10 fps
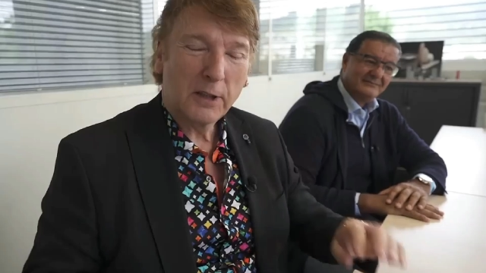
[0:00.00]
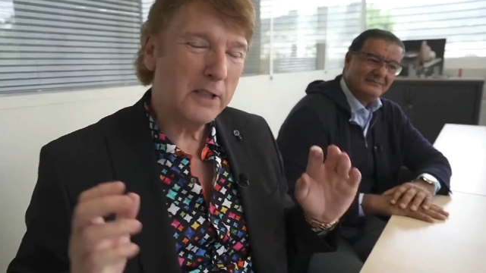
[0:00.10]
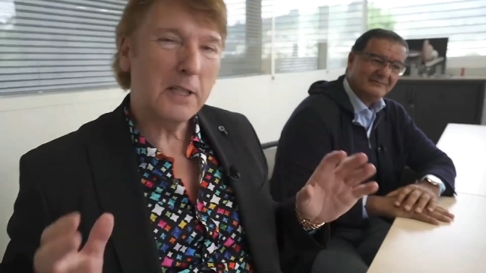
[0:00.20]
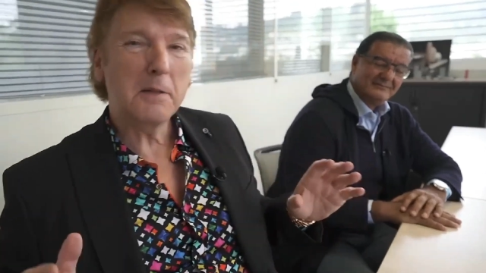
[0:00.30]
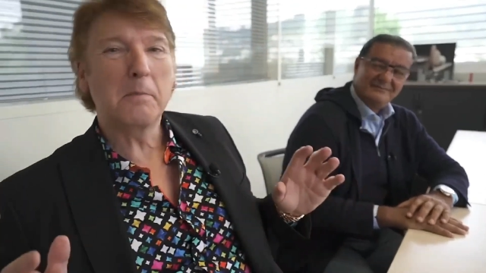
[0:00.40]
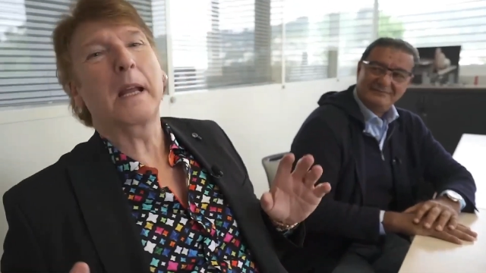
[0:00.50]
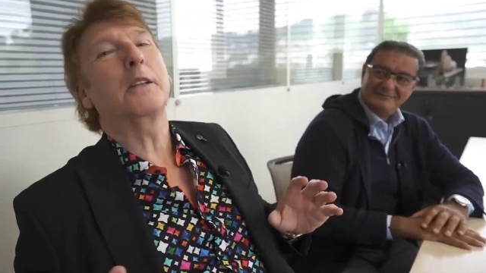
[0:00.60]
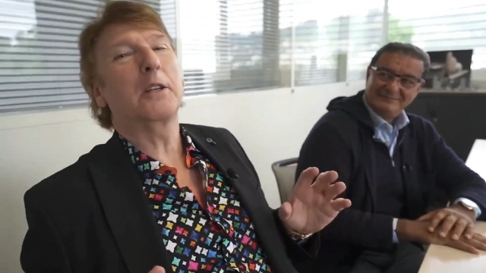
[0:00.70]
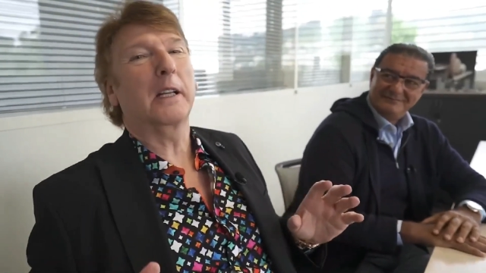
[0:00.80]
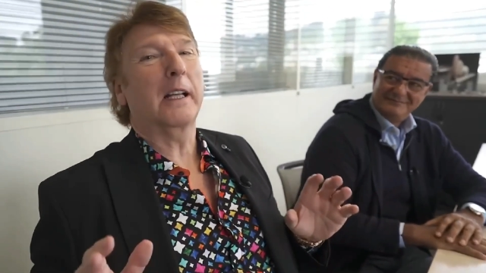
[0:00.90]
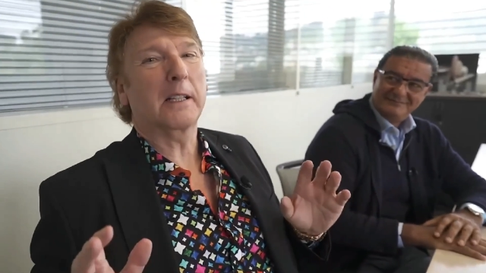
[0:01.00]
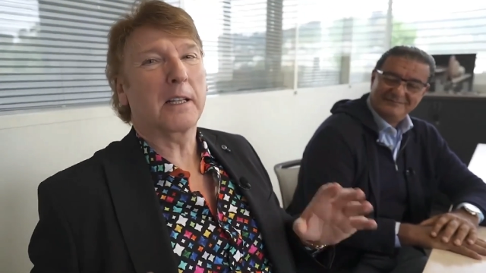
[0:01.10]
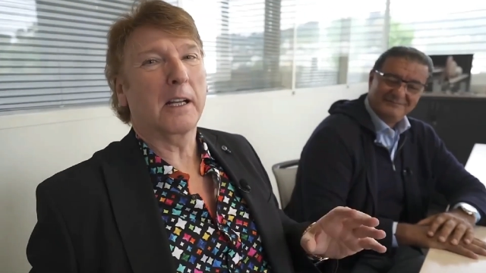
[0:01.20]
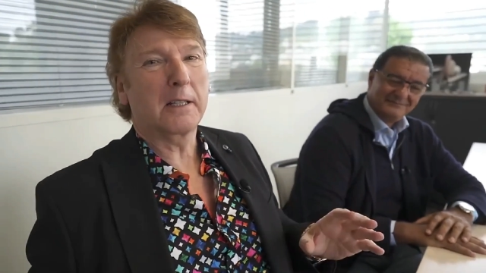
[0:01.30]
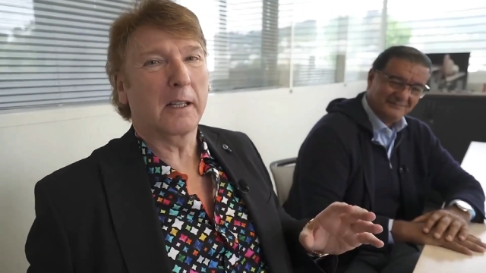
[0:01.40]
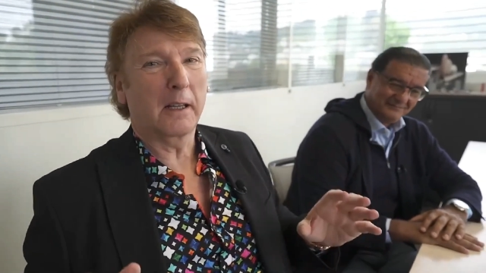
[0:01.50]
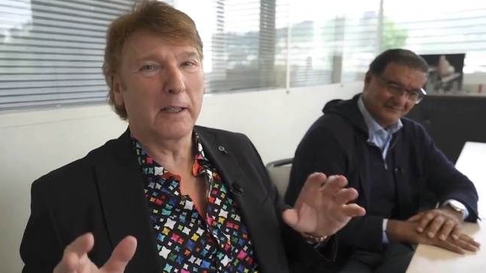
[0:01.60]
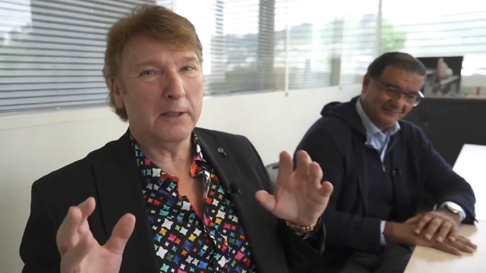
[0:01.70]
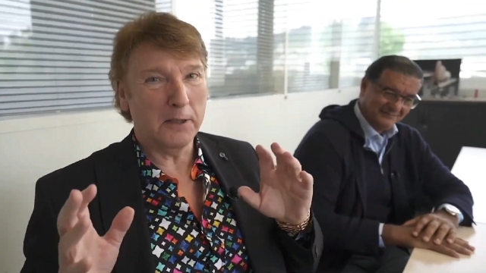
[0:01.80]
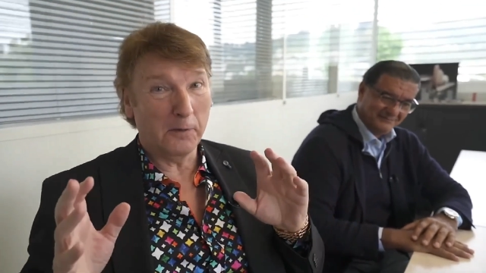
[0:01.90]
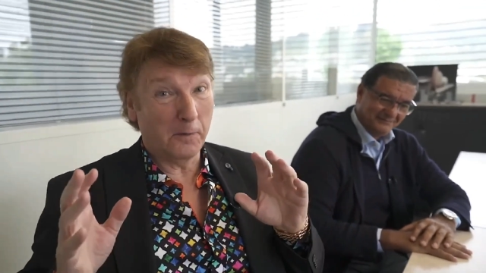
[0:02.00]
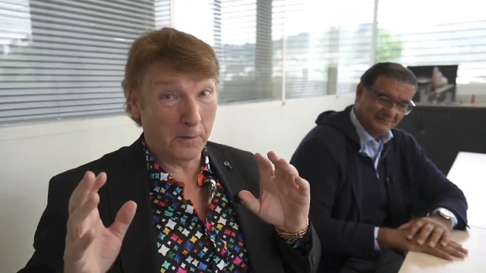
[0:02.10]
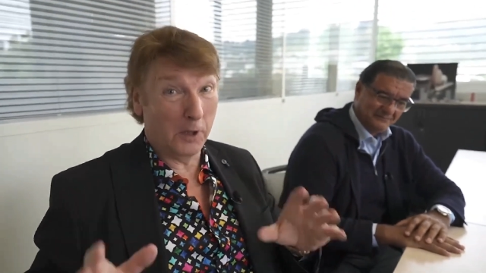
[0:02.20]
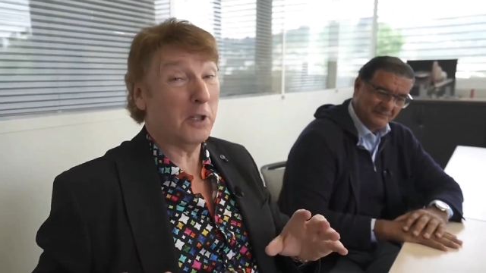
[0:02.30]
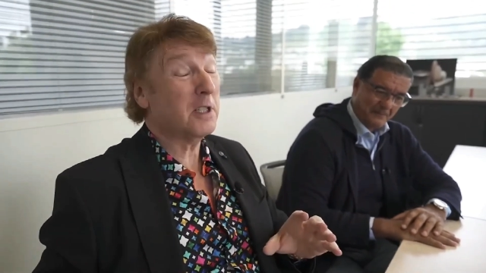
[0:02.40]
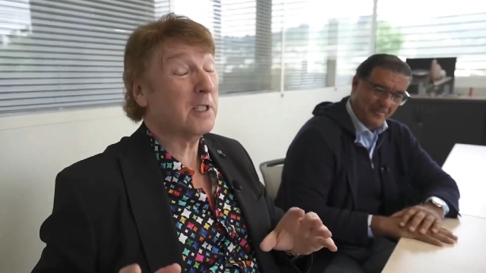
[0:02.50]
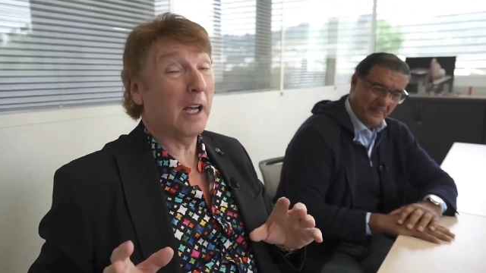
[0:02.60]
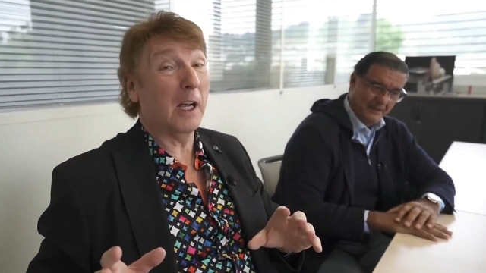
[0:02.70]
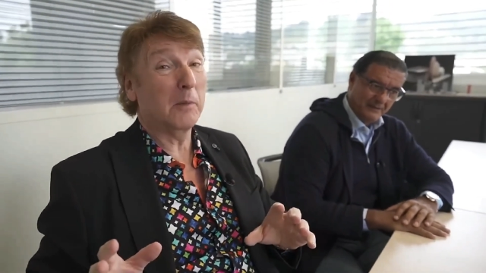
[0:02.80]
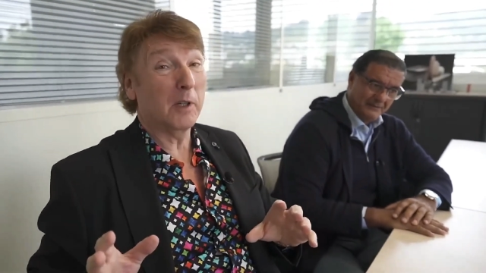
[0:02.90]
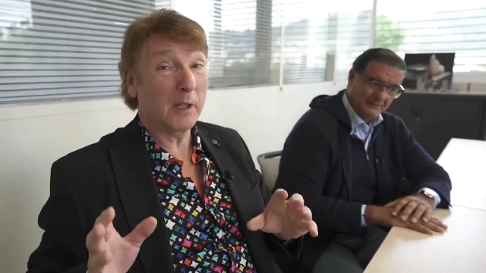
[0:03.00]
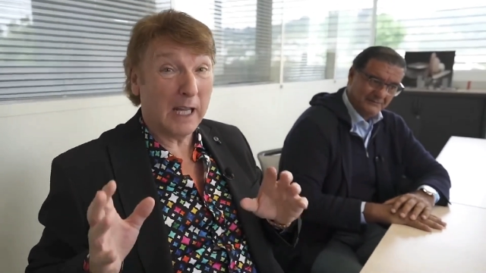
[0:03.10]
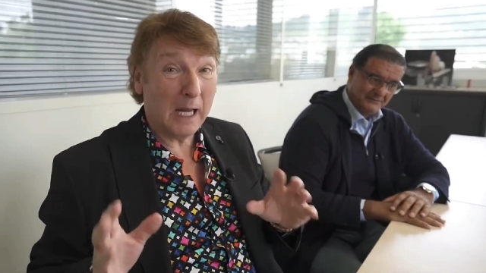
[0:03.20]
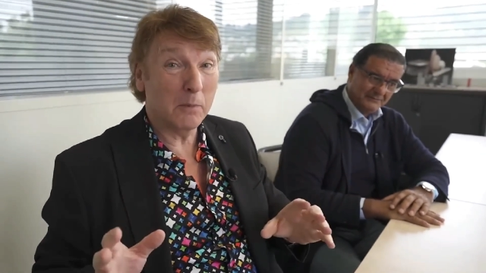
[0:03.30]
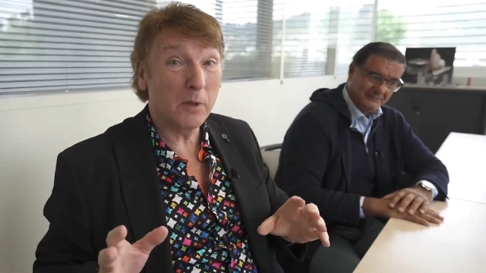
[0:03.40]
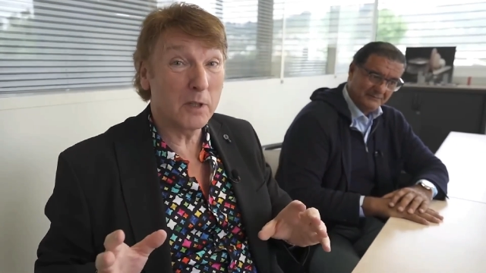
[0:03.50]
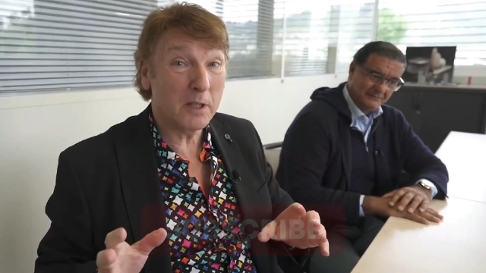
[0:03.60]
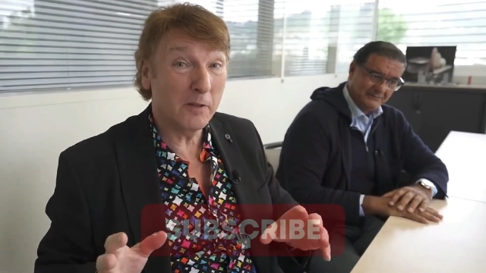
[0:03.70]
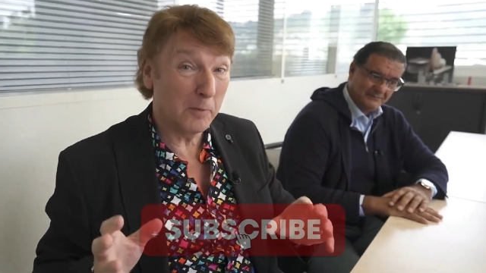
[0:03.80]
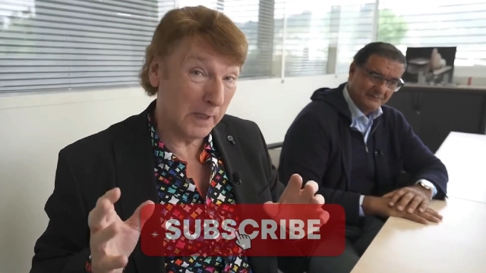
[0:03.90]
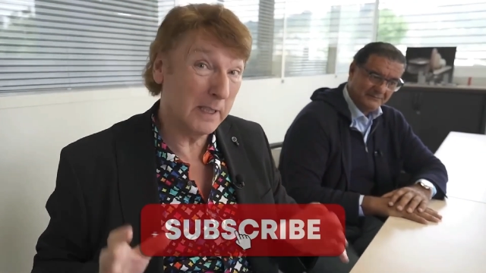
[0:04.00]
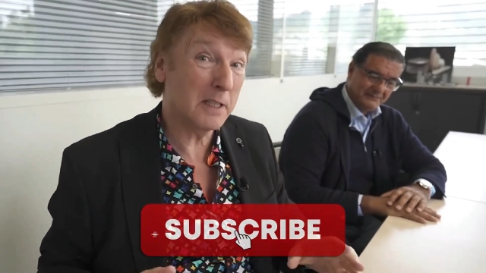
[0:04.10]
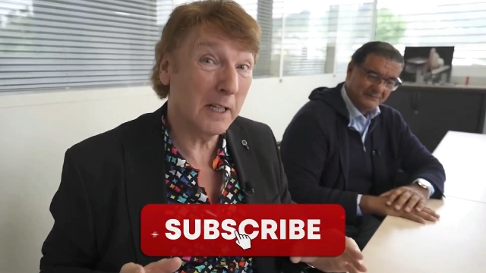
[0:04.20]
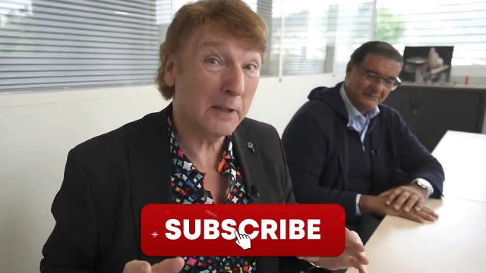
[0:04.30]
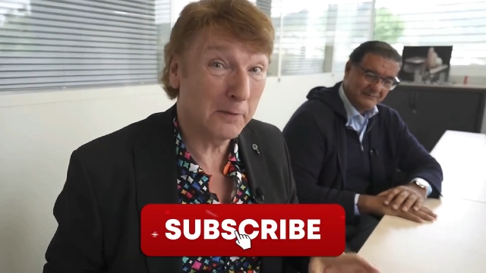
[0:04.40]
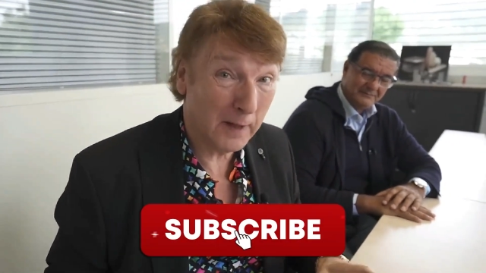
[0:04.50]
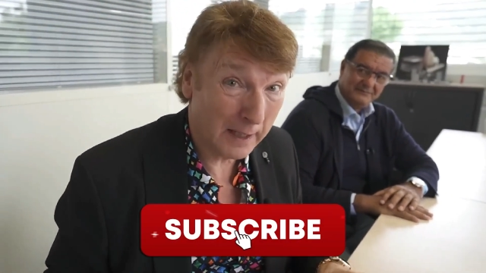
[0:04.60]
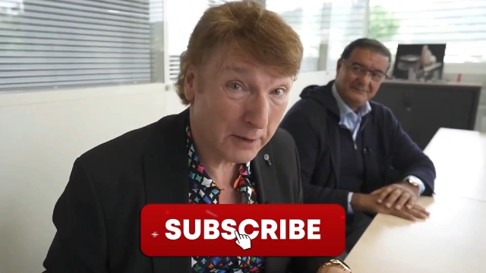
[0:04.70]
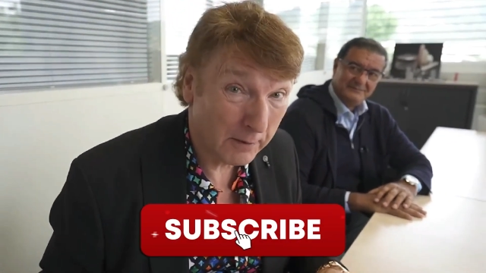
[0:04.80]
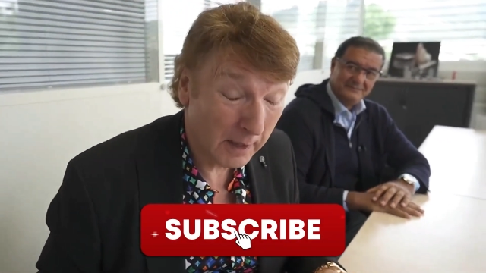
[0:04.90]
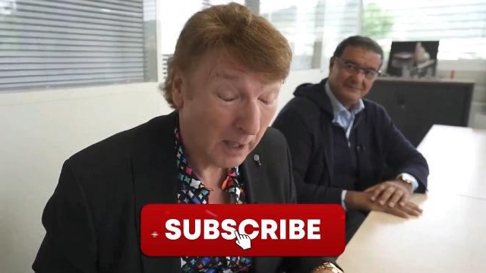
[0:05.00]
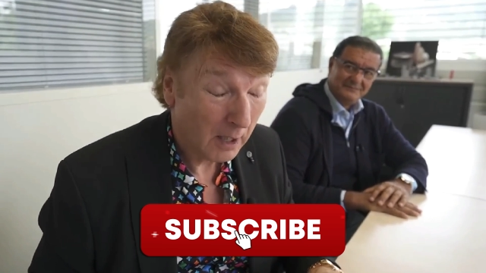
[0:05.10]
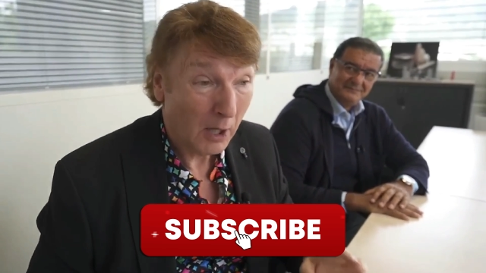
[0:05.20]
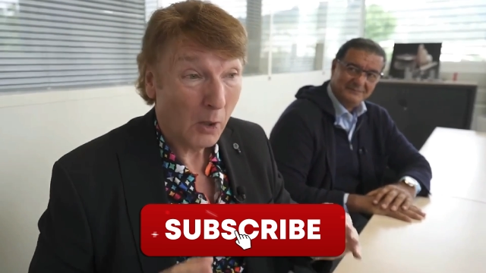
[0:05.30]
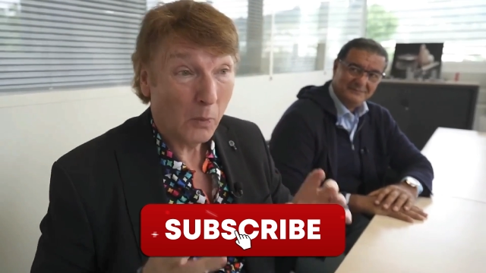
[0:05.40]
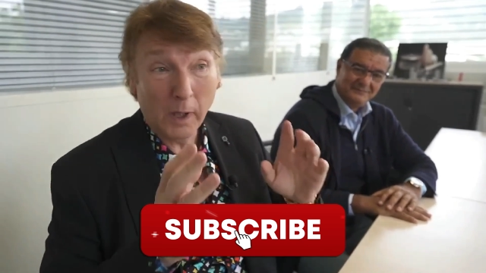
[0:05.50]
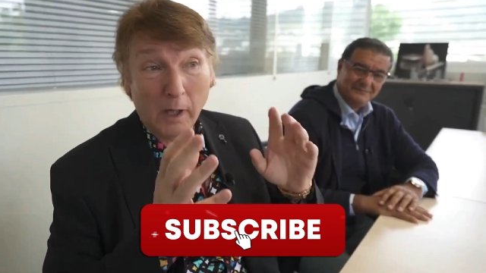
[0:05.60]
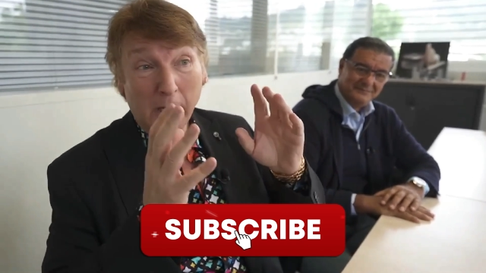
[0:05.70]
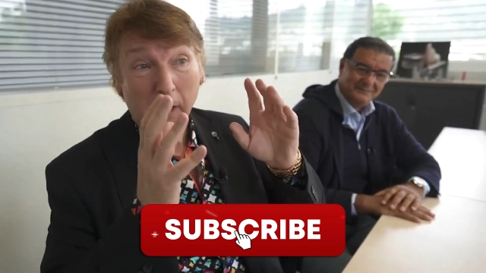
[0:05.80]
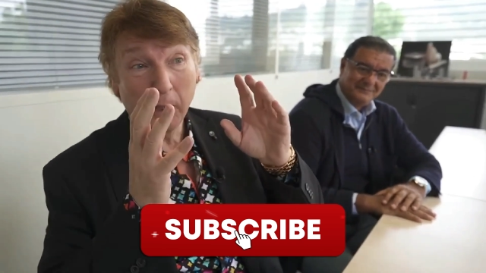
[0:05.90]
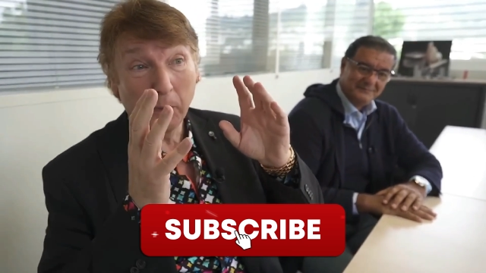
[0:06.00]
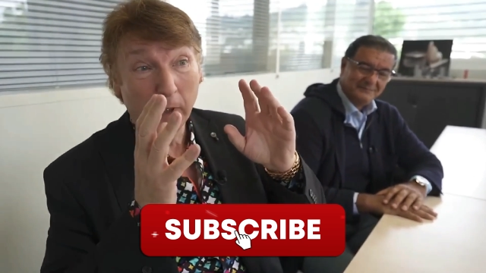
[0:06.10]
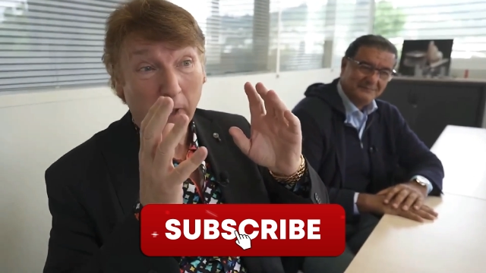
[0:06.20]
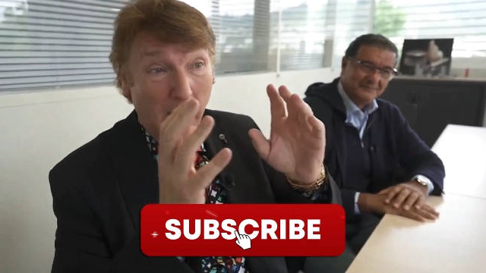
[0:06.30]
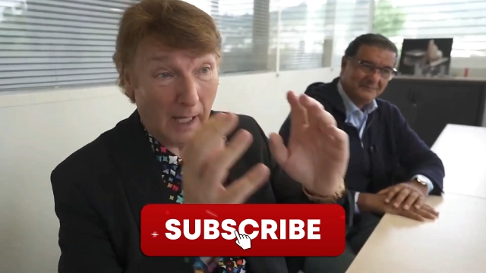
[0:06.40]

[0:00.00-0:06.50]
Speaker 1: this is majorly exciting. This is the first time that cameras have been inside the factory. We are here with